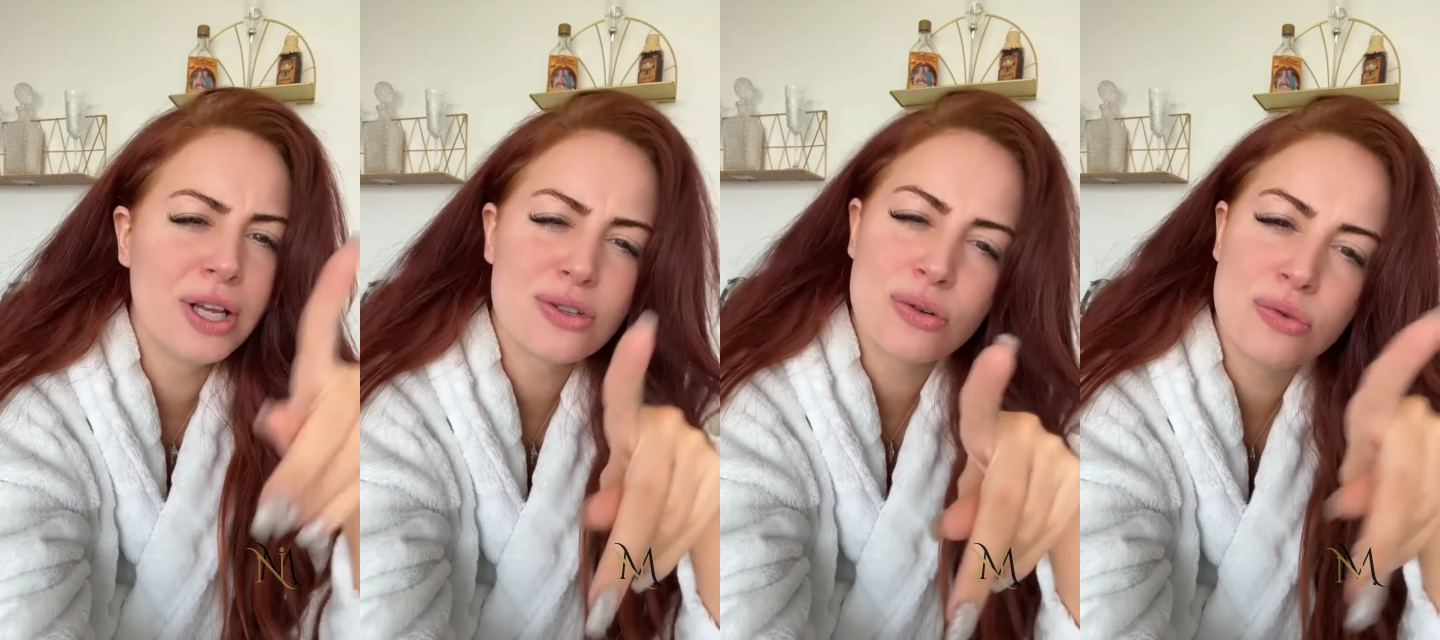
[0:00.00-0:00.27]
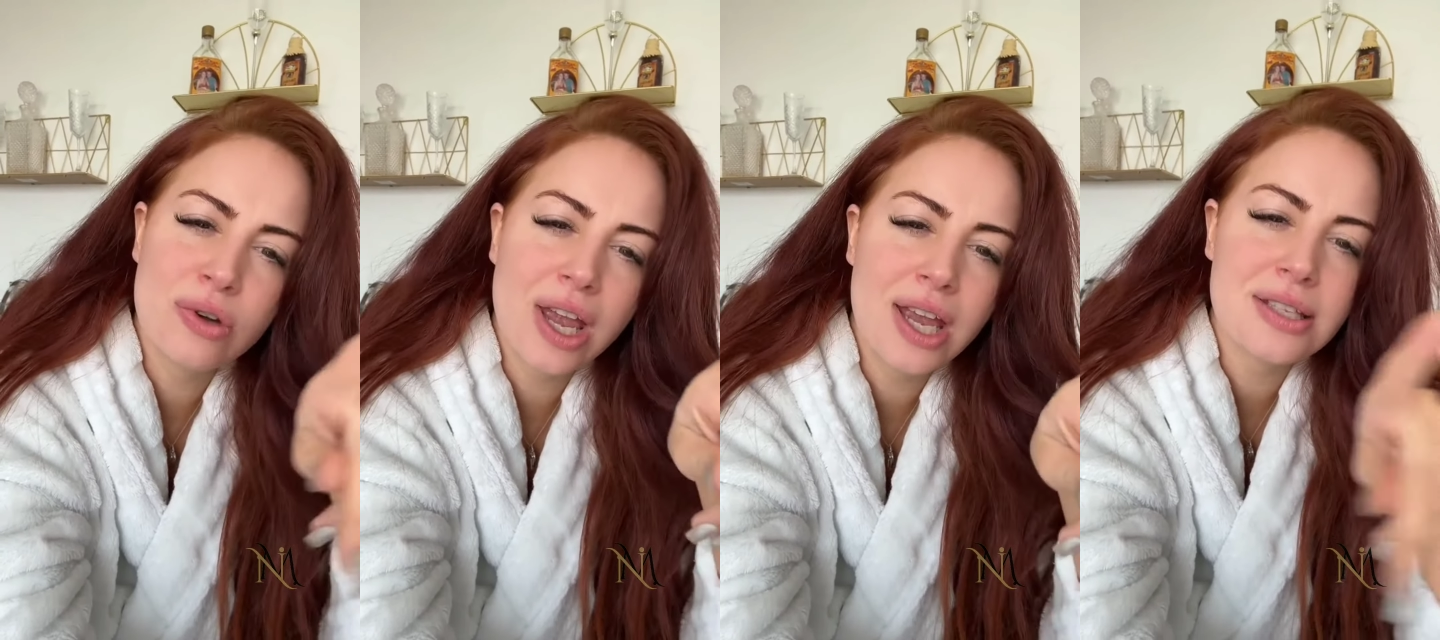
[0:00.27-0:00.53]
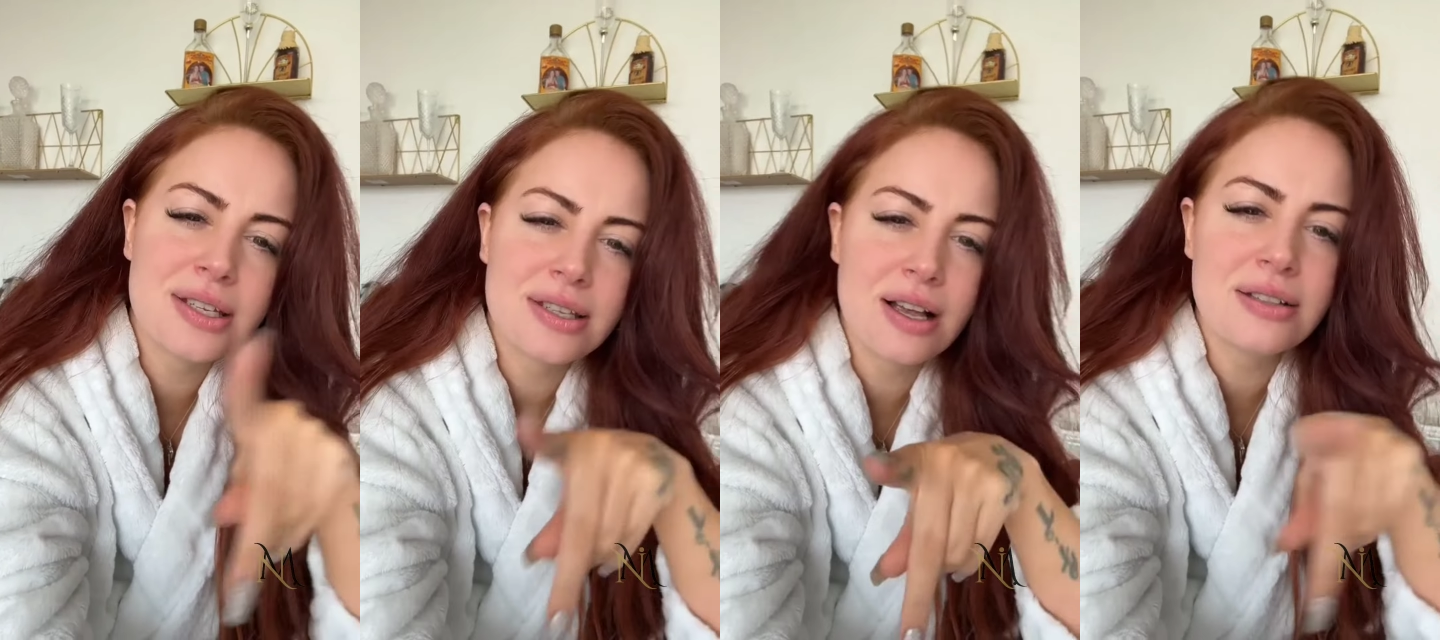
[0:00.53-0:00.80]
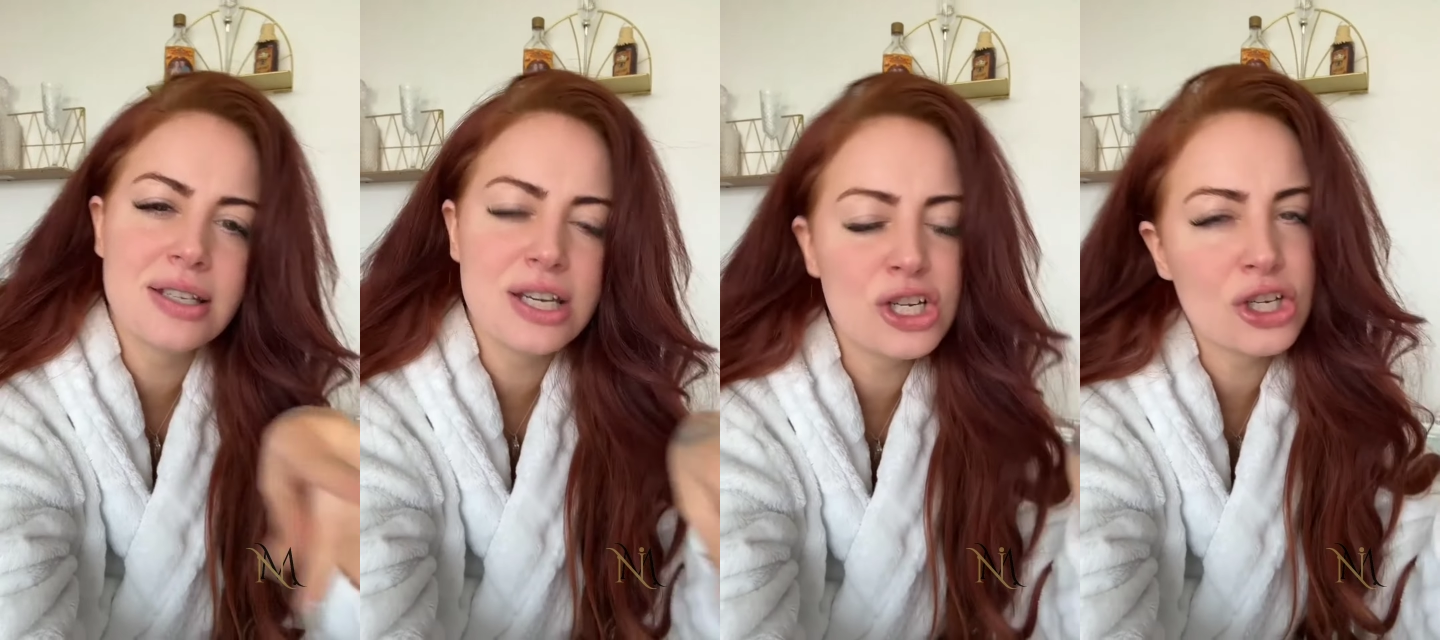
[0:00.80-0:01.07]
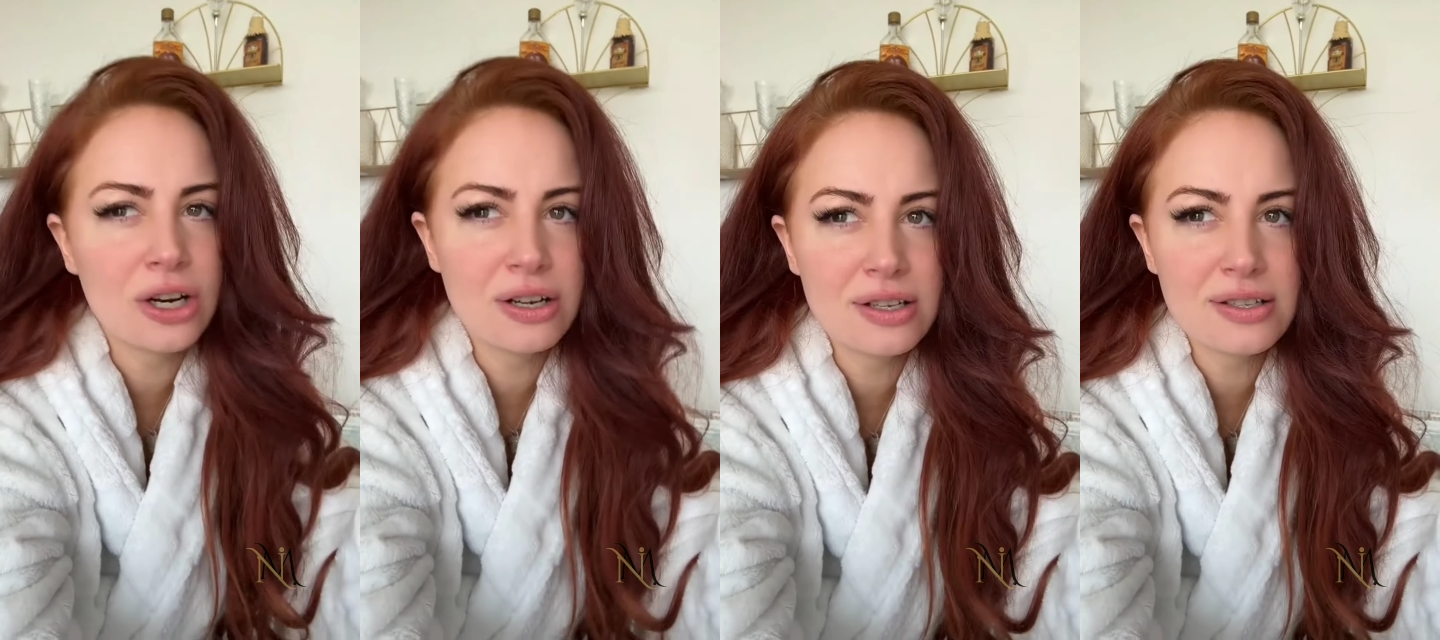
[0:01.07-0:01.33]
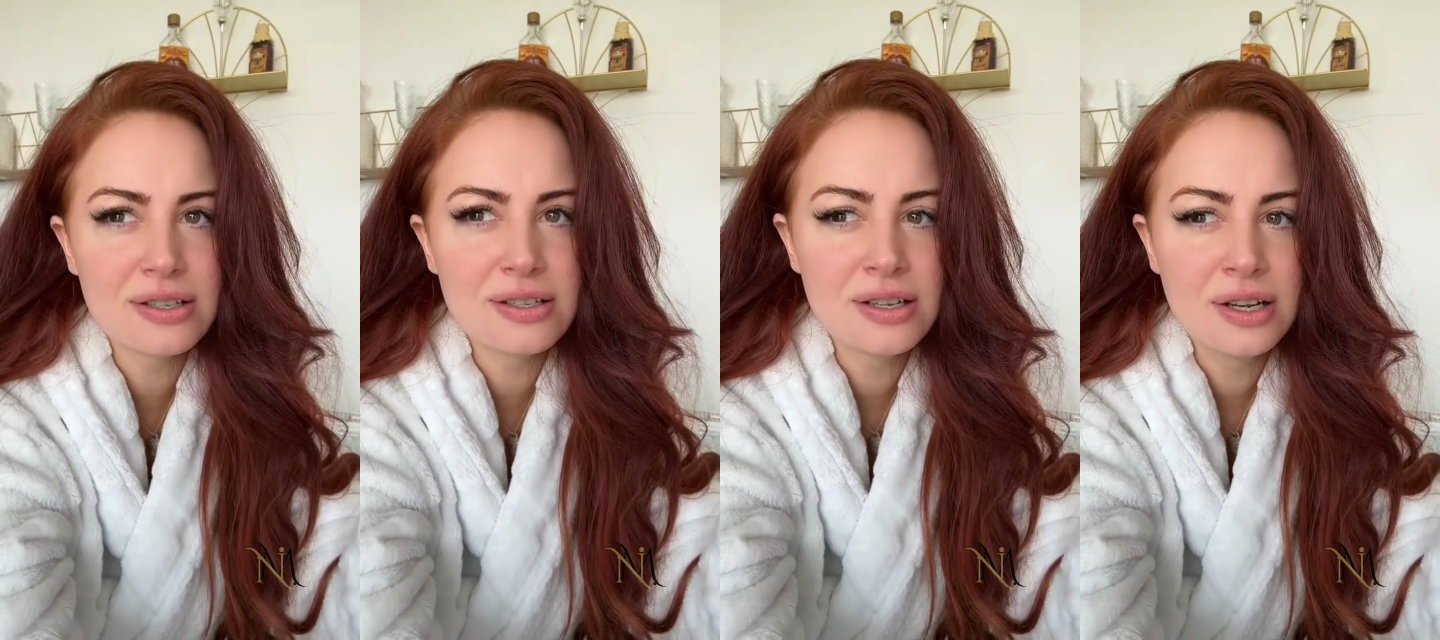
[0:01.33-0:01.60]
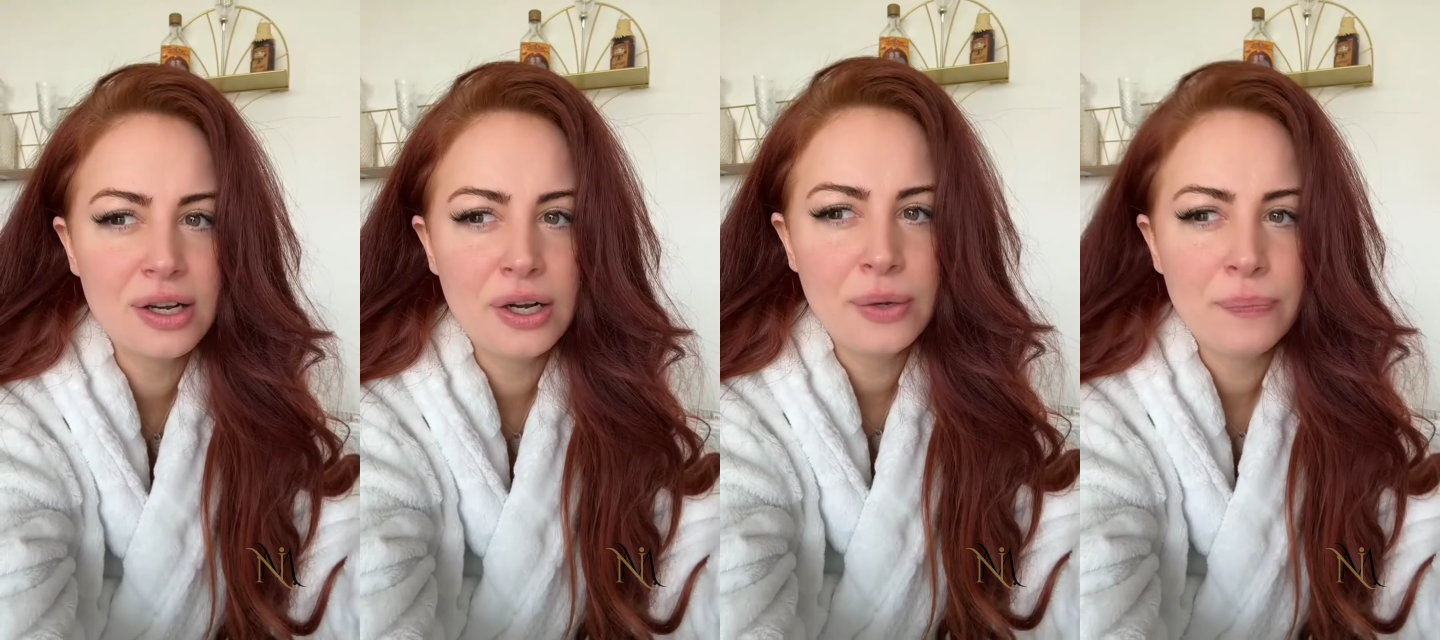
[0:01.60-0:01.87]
but it's okay to sell t-shirts